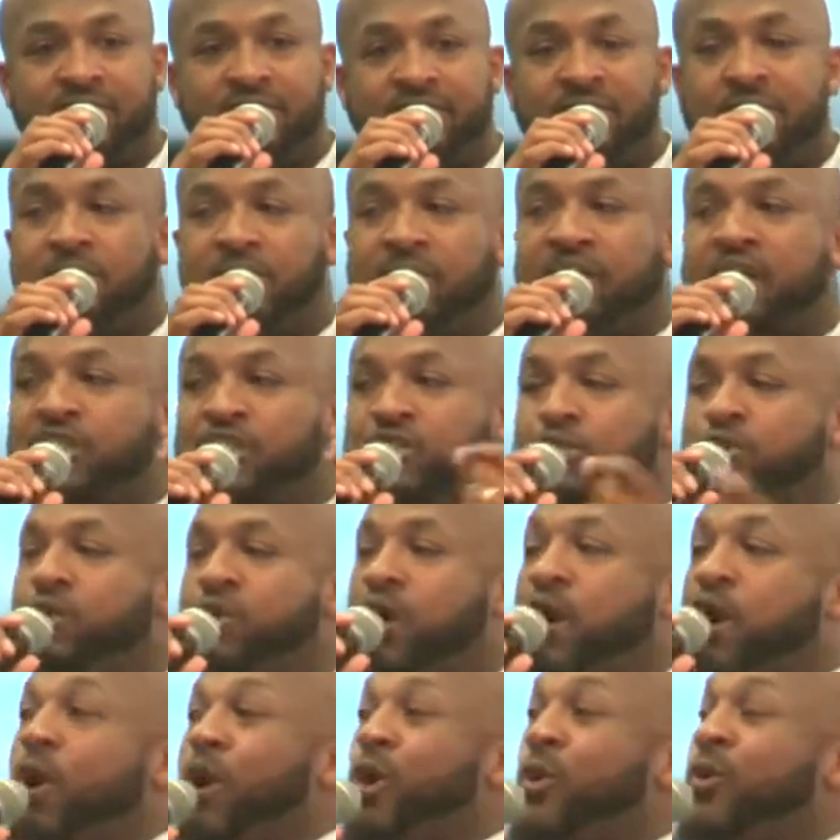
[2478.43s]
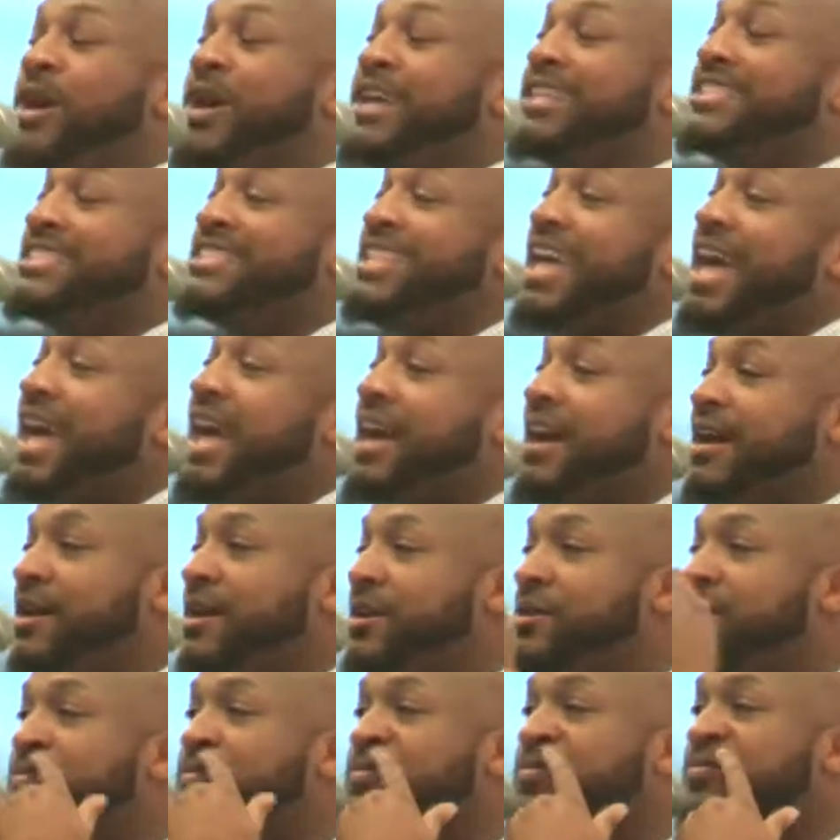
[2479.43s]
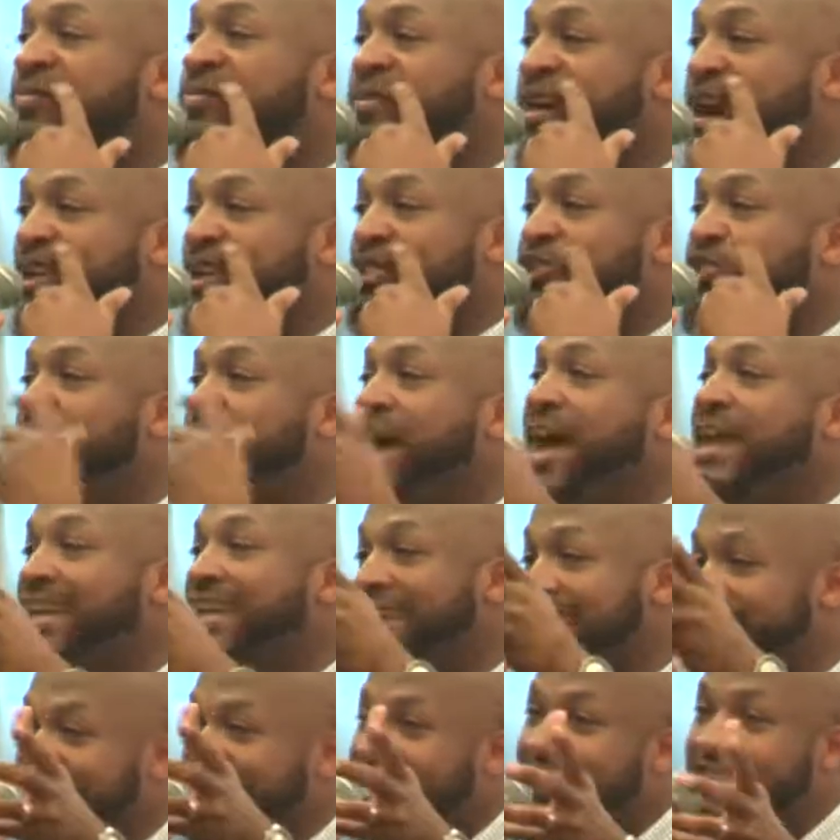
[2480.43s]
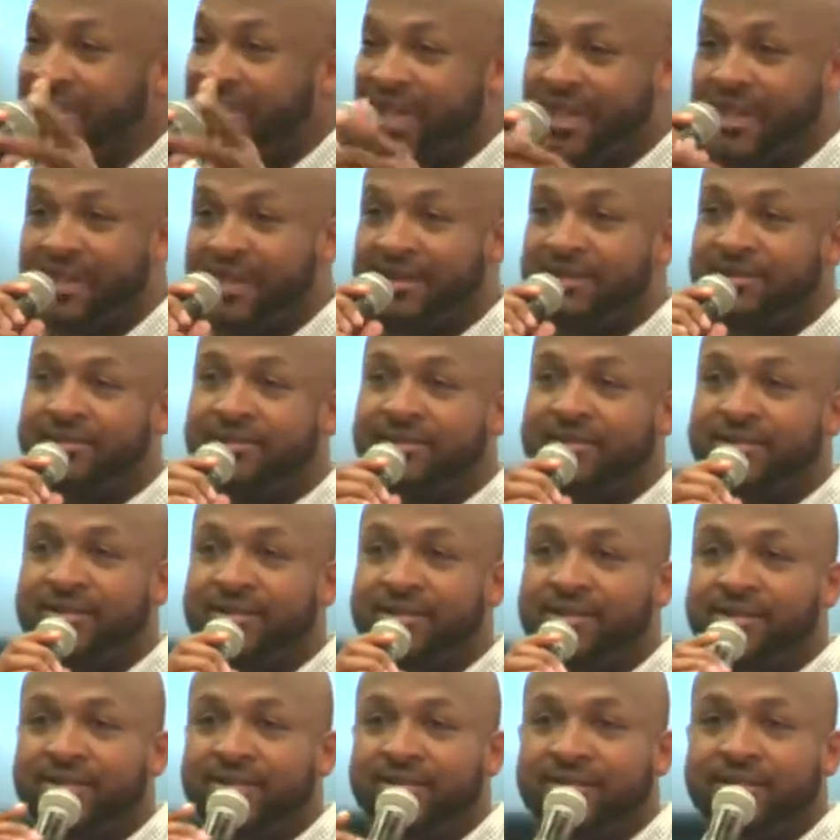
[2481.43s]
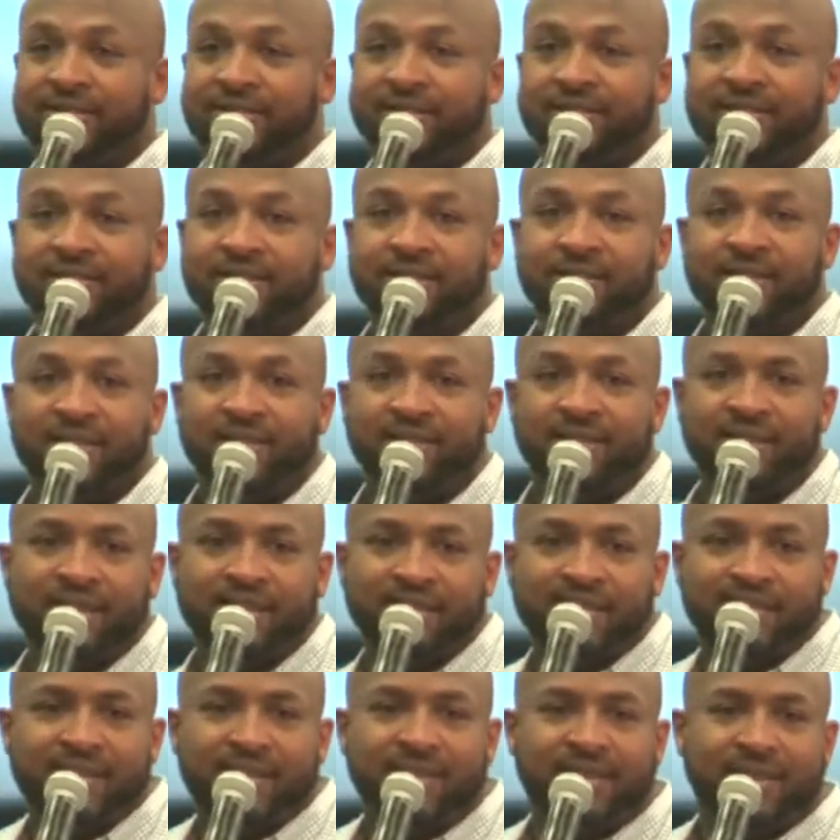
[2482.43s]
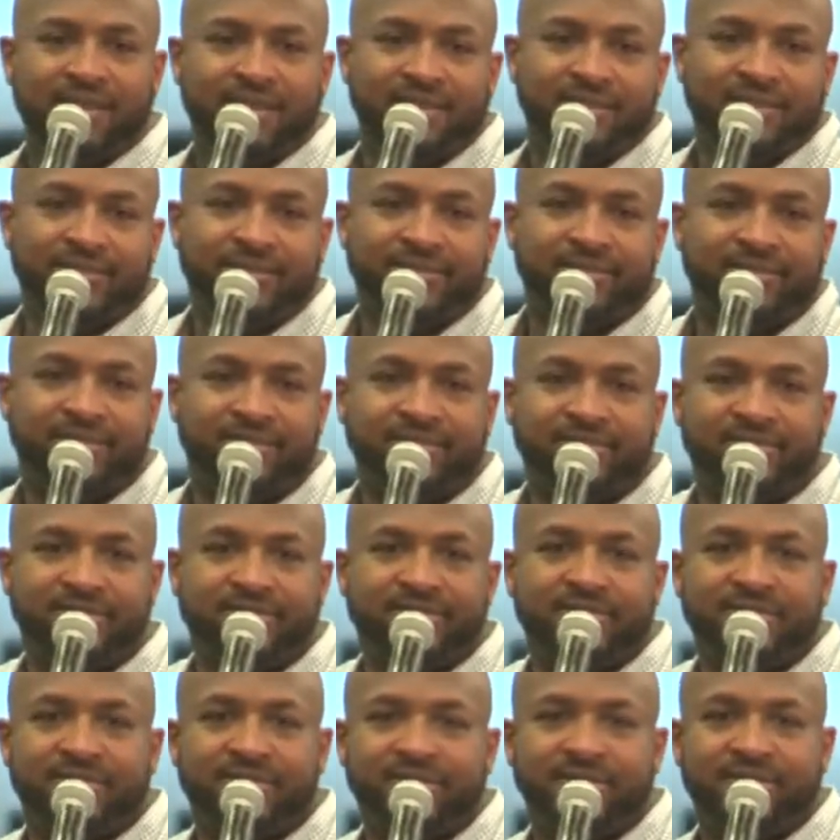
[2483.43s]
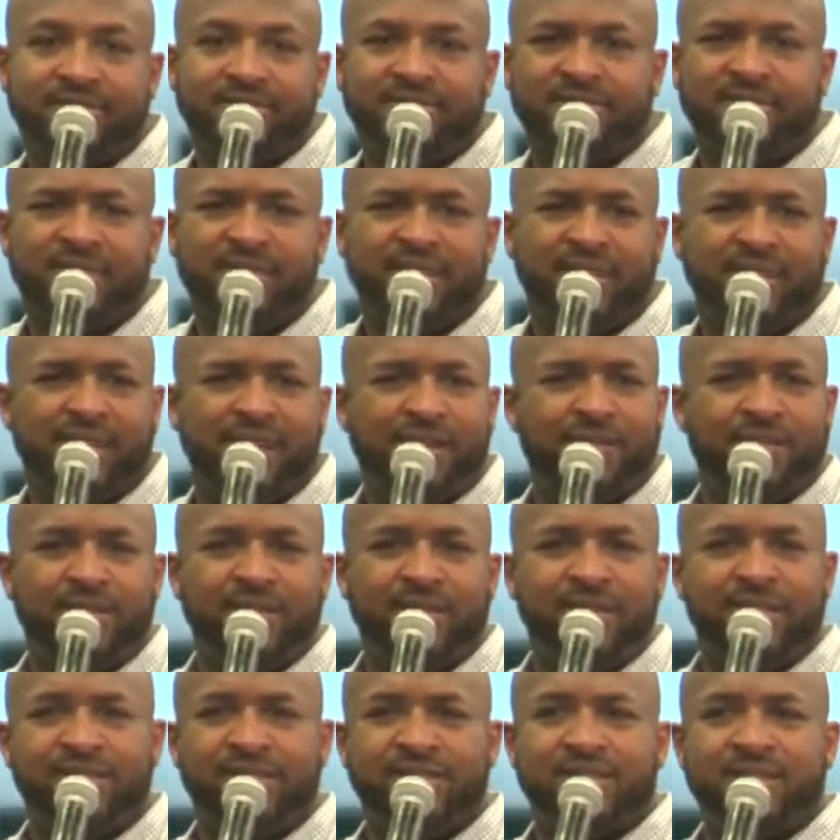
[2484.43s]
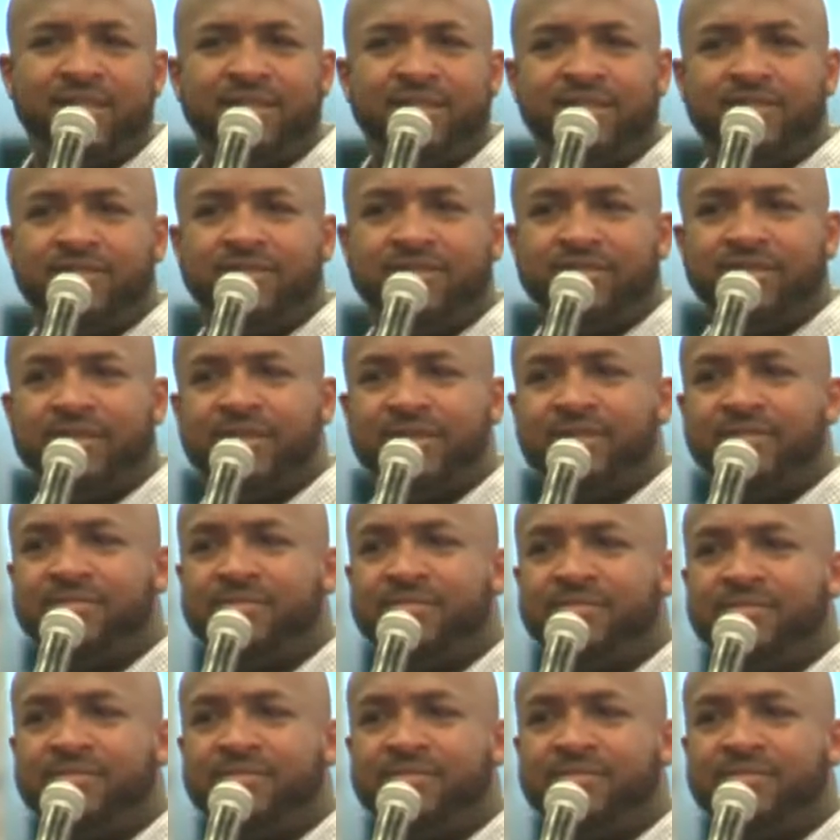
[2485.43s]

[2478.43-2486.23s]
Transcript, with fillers: But because you are always there or trying to get there, they like, I really ain't sending for them.